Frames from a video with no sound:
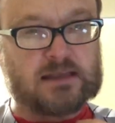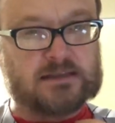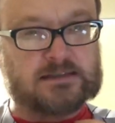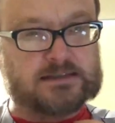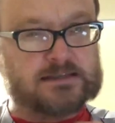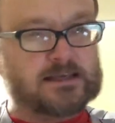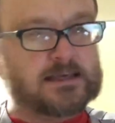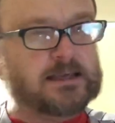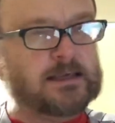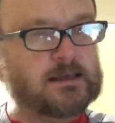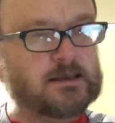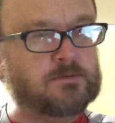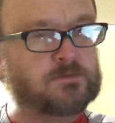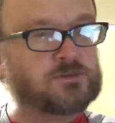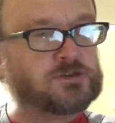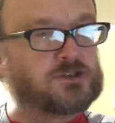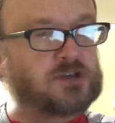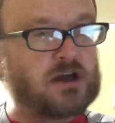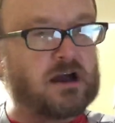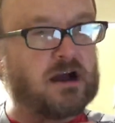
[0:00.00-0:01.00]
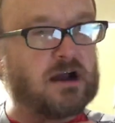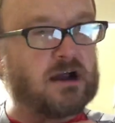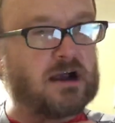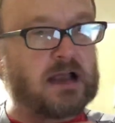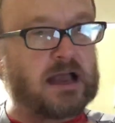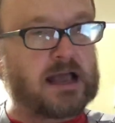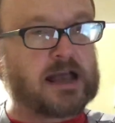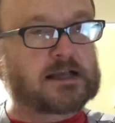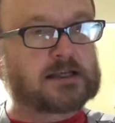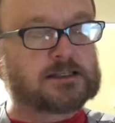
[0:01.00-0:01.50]
teams are
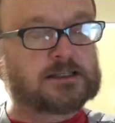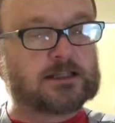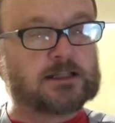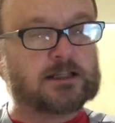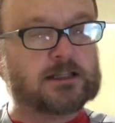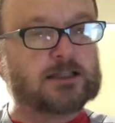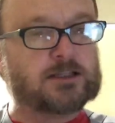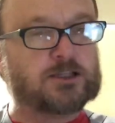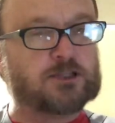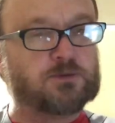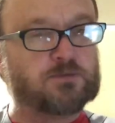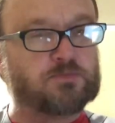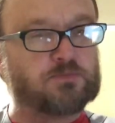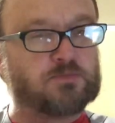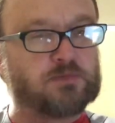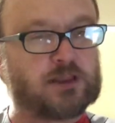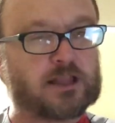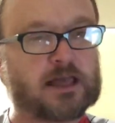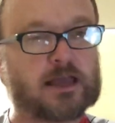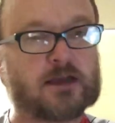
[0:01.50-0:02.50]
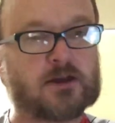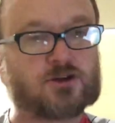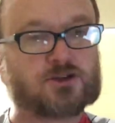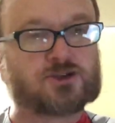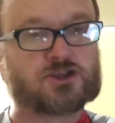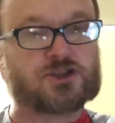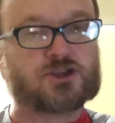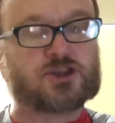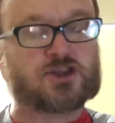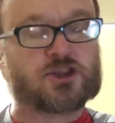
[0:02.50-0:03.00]
excellent. The
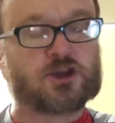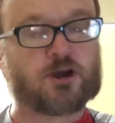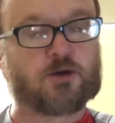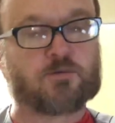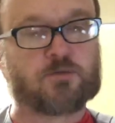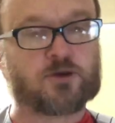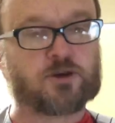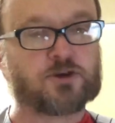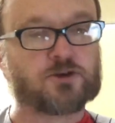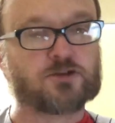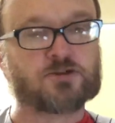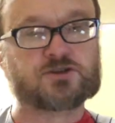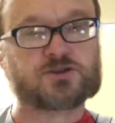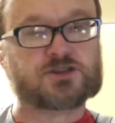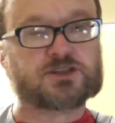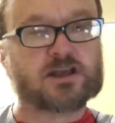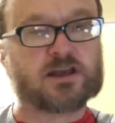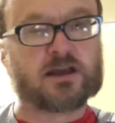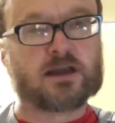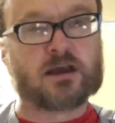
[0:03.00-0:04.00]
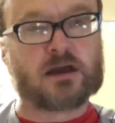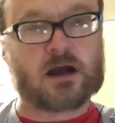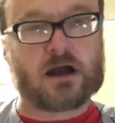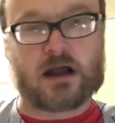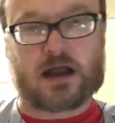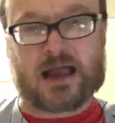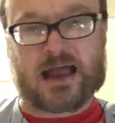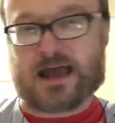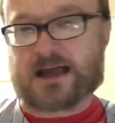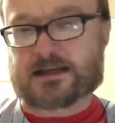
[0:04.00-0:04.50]
players that they're producing
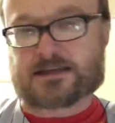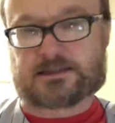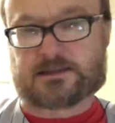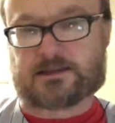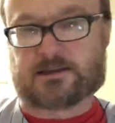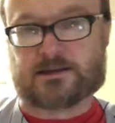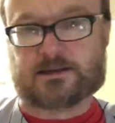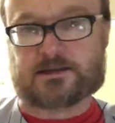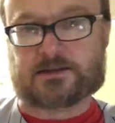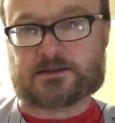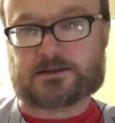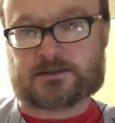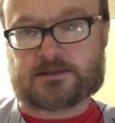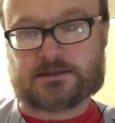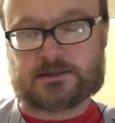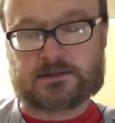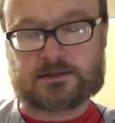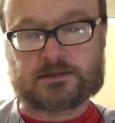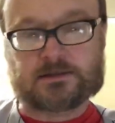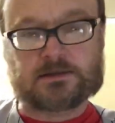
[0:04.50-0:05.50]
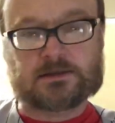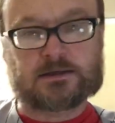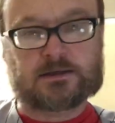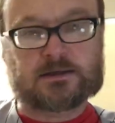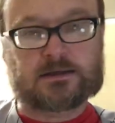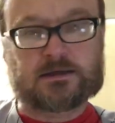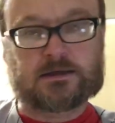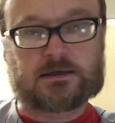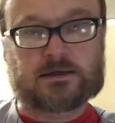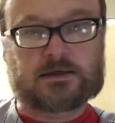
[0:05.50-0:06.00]
are excellent.
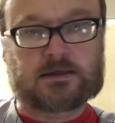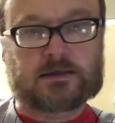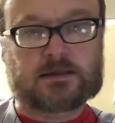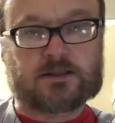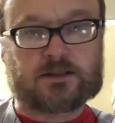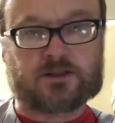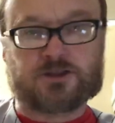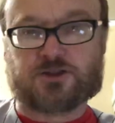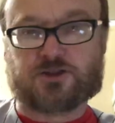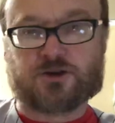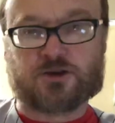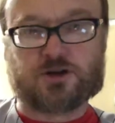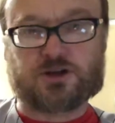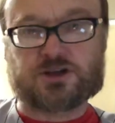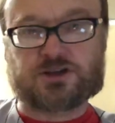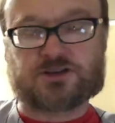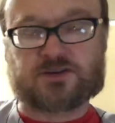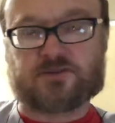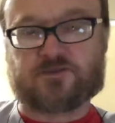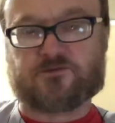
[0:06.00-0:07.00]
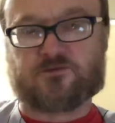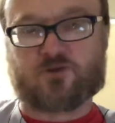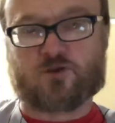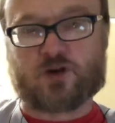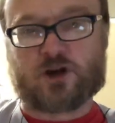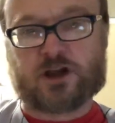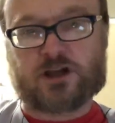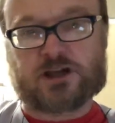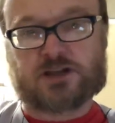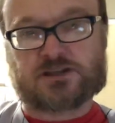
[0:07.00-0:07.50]
The 30s and
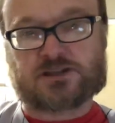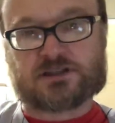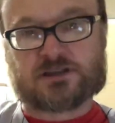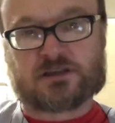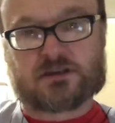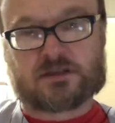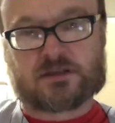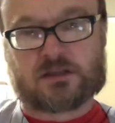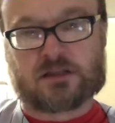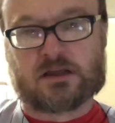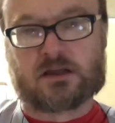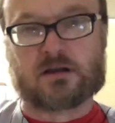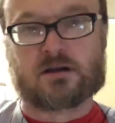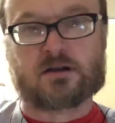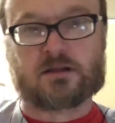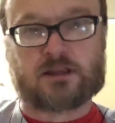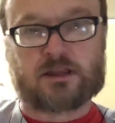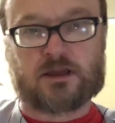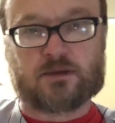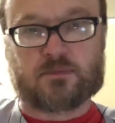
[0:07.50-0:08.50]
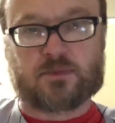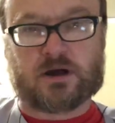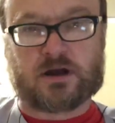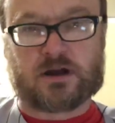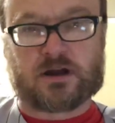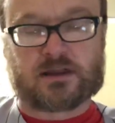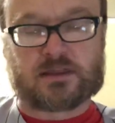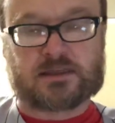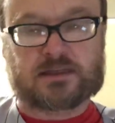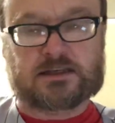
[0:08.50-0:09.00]
40s clearly
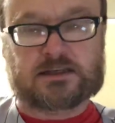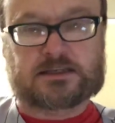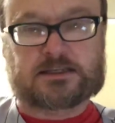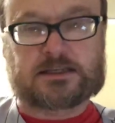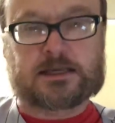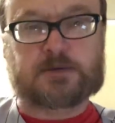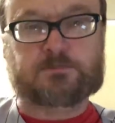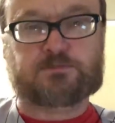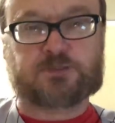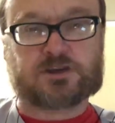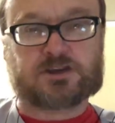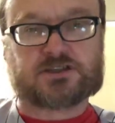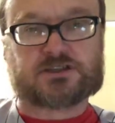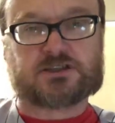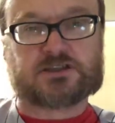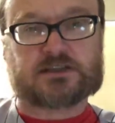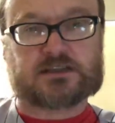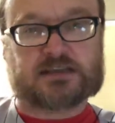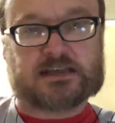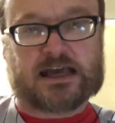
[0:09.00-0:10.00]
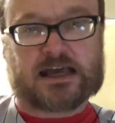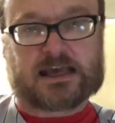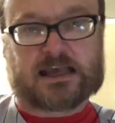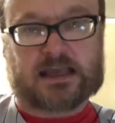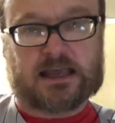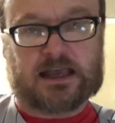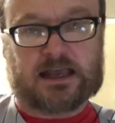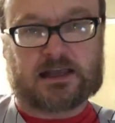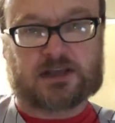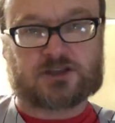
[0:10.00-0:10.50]
mark the deepest
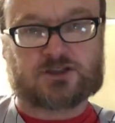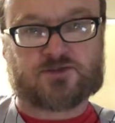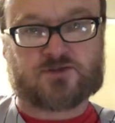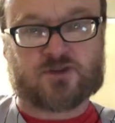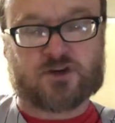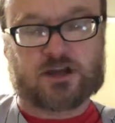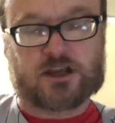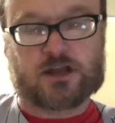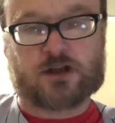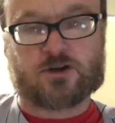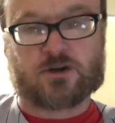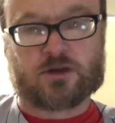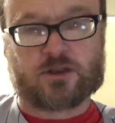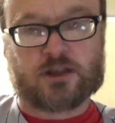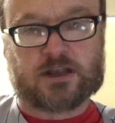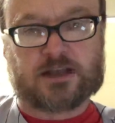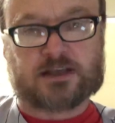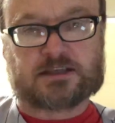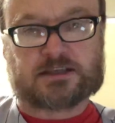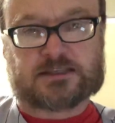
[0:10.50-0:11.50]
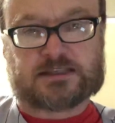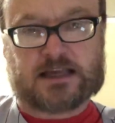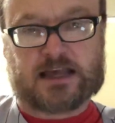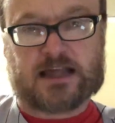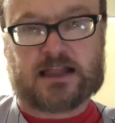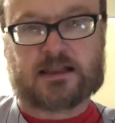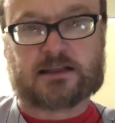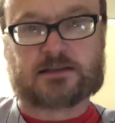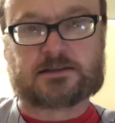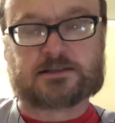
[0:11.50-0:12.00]
decades for Negro League's
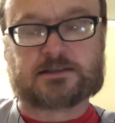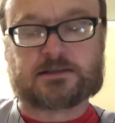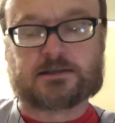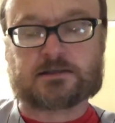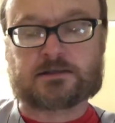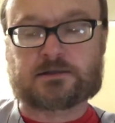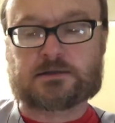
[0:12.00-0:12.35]
talent.